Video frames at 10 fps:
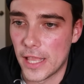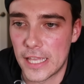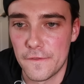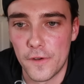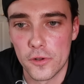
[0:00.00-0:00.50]

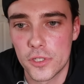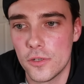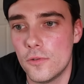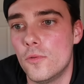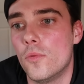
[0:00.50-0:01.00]
Leki
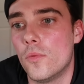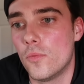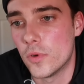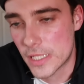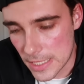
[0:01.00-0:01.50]
Fotu
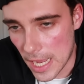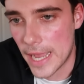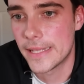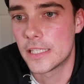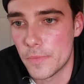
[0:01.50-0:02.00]
was
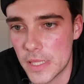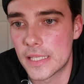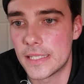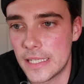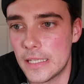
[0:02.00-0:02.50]
signed to be the
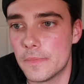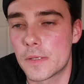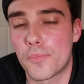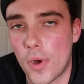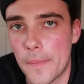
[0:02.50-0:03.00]
team's
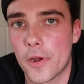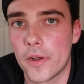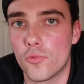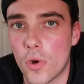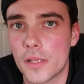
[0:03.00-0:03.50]
primary
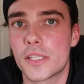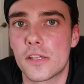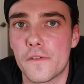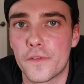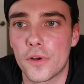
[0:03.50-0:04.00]
run
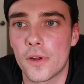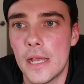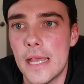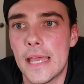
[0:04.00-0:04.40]
stuffer.